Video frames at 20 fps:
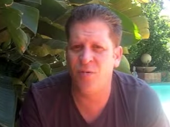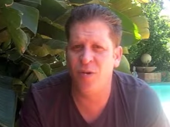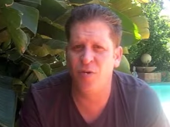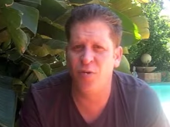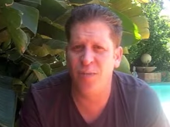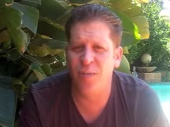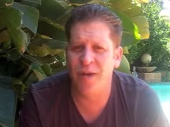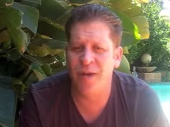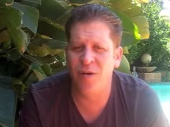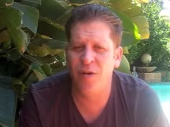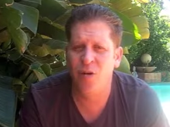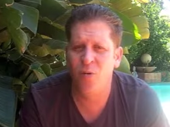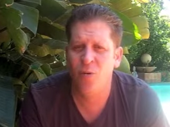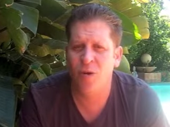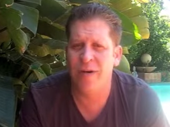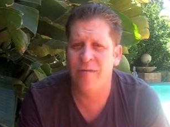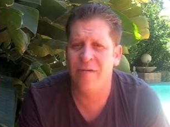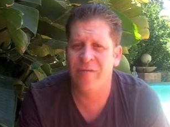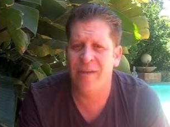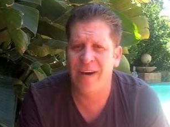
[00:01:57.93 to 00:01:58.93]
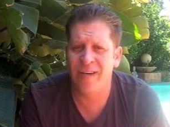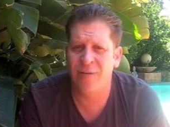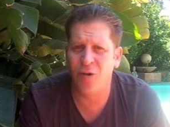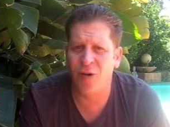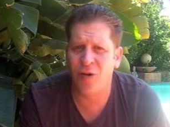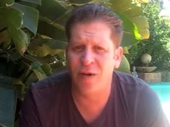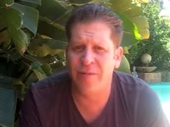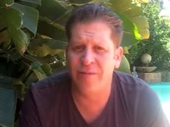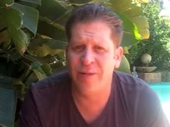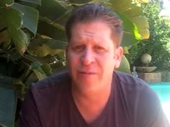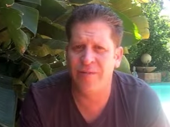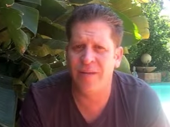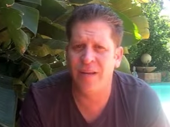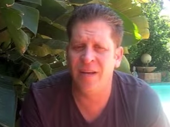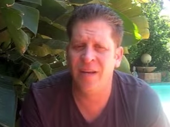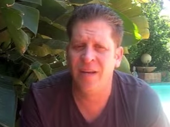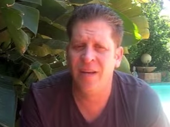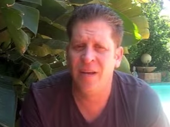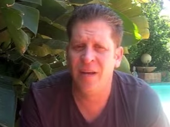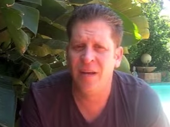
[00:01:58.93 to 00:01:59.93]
which will be whatever five dollars fifty,